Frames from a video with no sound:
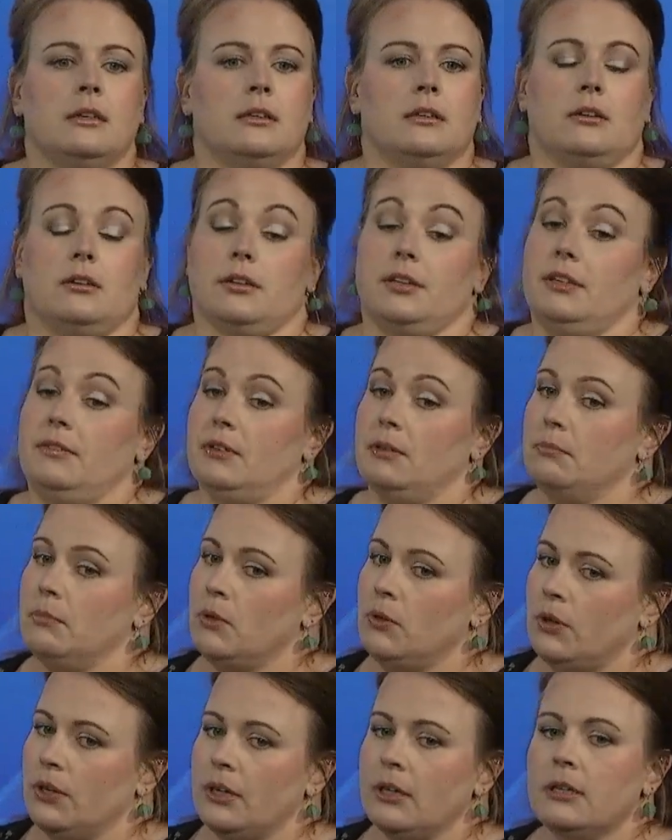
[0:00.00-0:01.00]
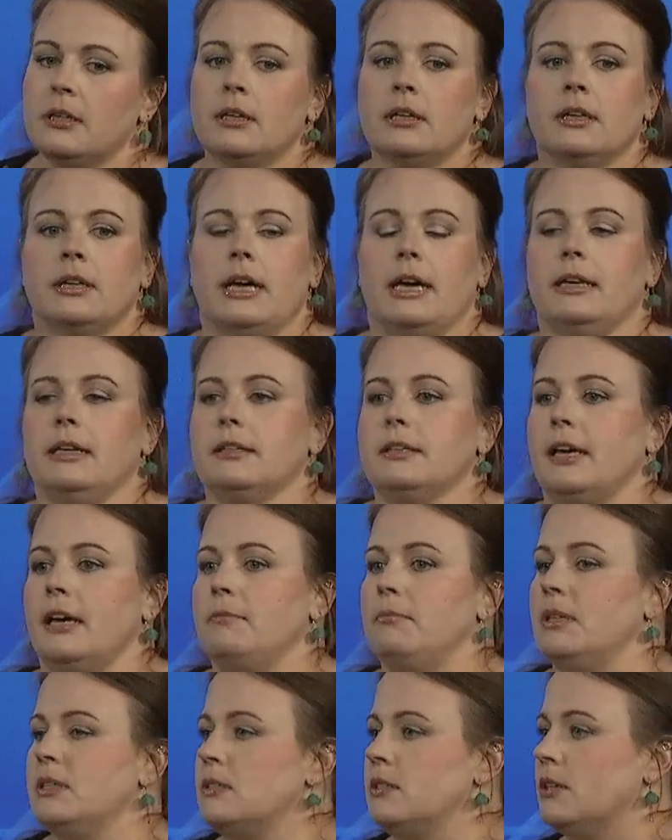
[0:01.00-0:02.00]
or even more, and it
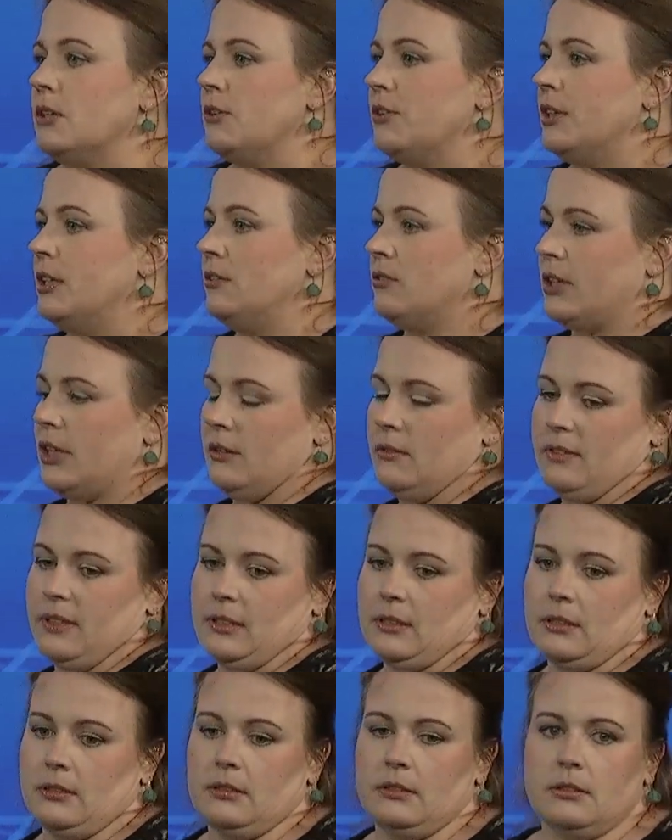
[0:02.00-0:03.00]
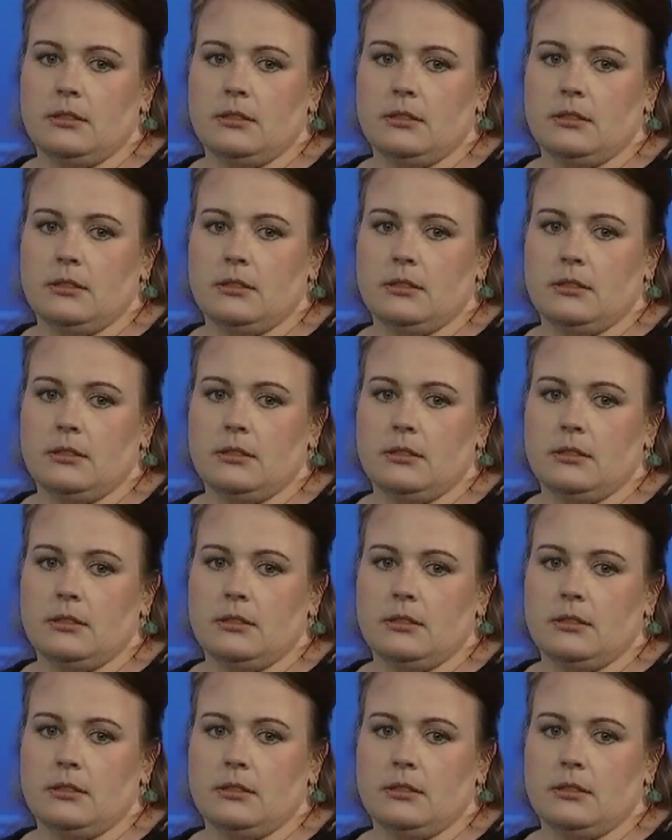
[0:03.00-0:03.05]
can be security relevant.